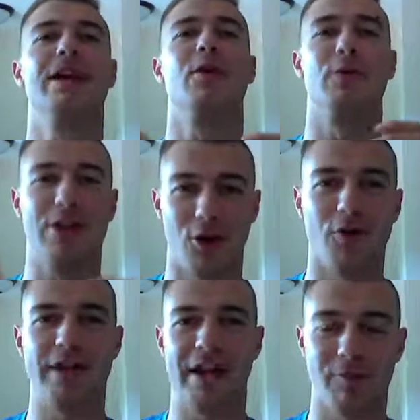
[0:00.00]
We get all
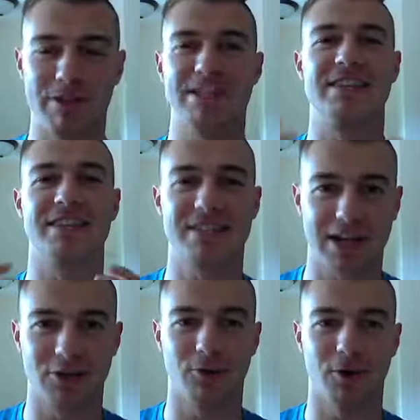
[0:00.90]
the elements in the
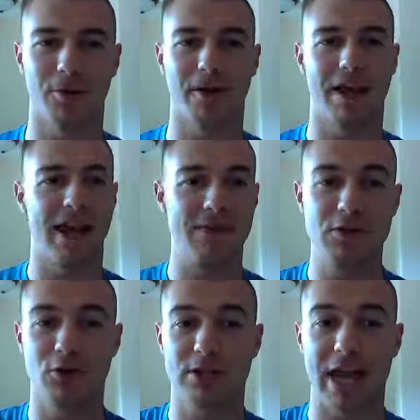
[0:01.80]
second row, and these
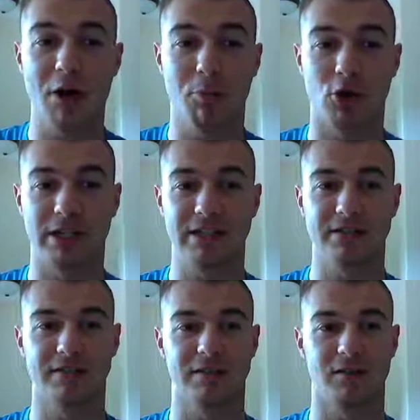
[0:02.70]
are just outputting.
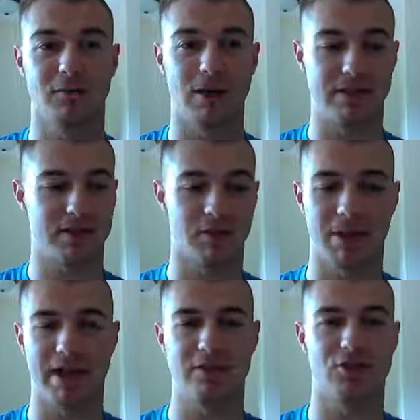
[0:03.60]
Right, this
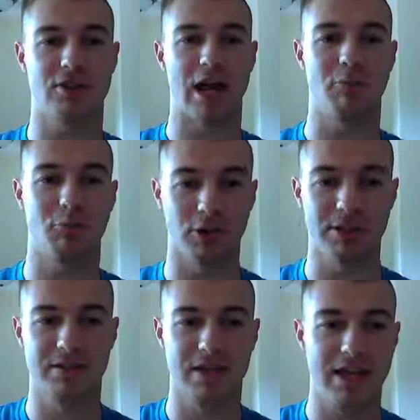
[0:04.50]
command just
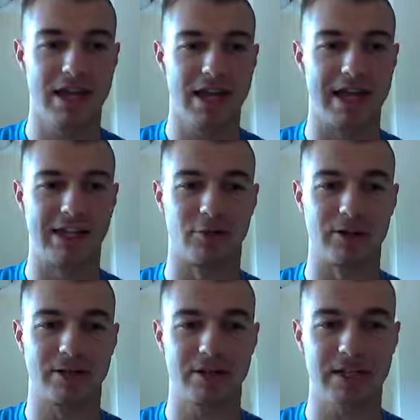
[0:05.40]
outputs, and here we
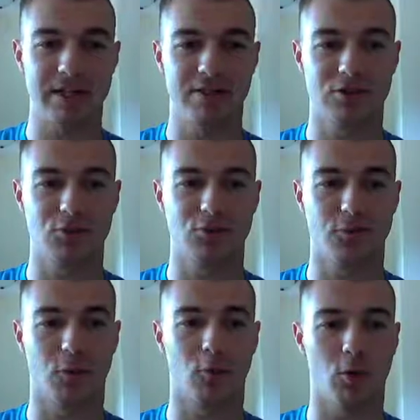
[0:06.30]
see 2,
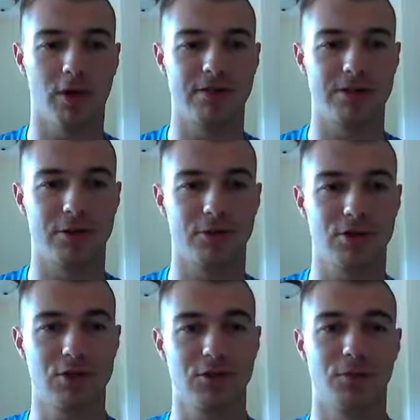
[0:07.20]
4, 1, 0,
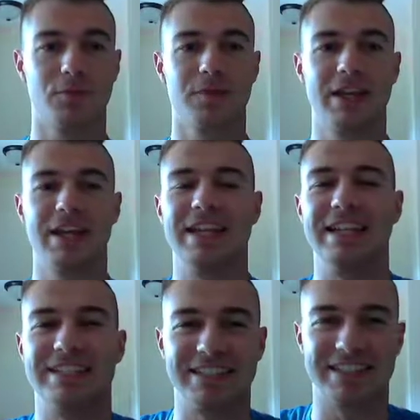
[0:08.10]
2
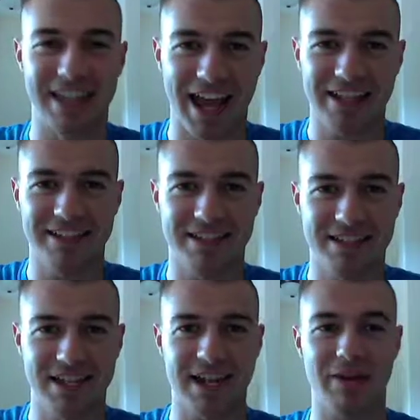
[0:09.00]
is exactly the
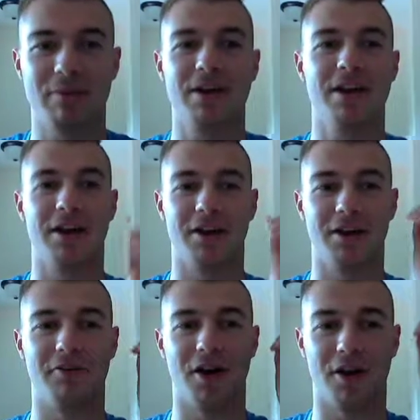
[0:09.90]
same
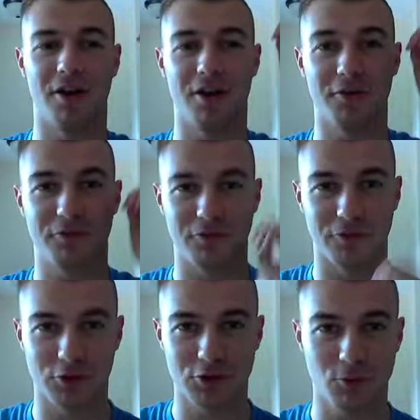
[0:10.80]
of our
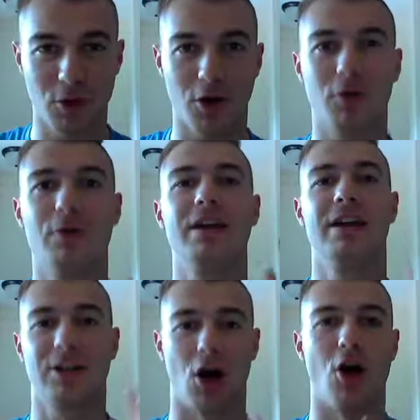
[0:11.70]
first row,
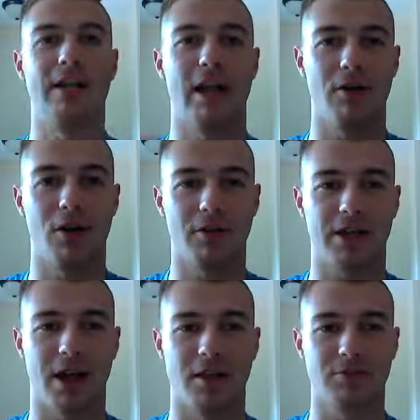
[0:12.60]
calling out all the
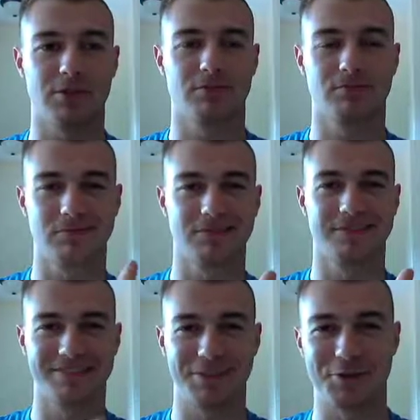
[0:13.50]
columns.
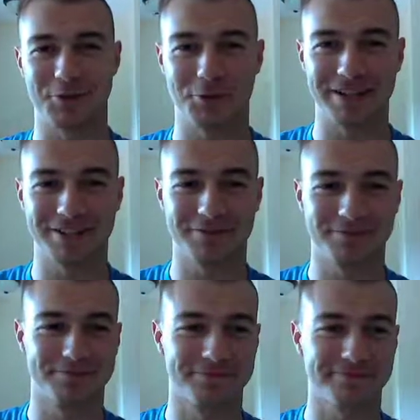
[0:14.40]
Great.
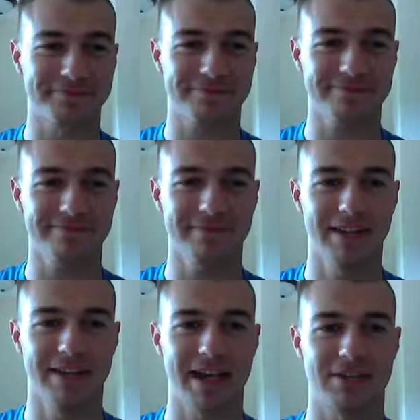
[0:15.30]

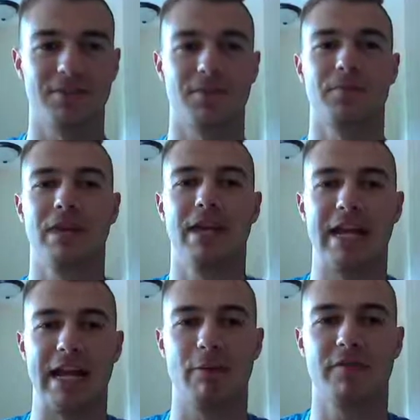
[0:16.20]
Next,
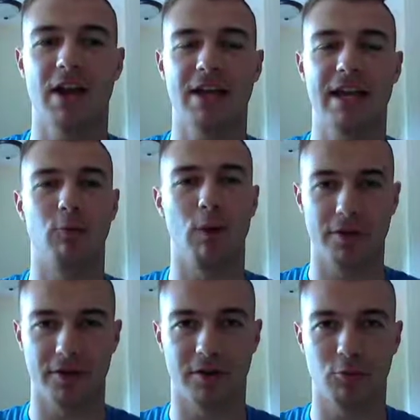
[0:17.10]
here we've got a
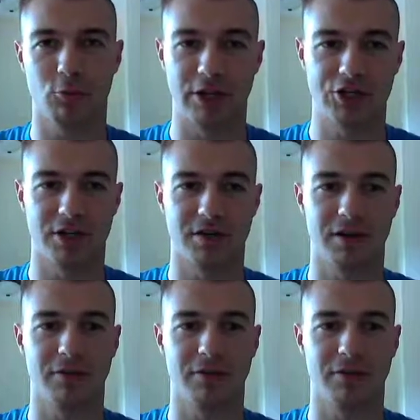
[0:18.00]
weather prediction.